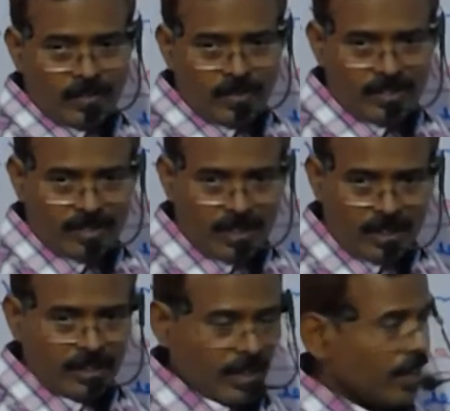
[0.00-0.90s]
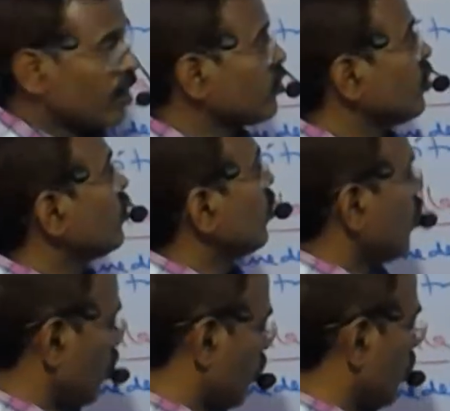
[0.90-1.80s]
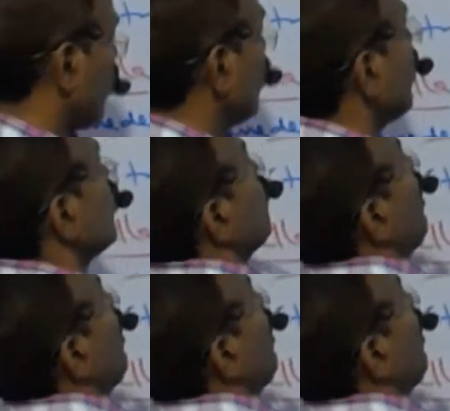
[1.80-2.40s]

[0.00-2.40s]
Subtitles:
These dark reactions are also called as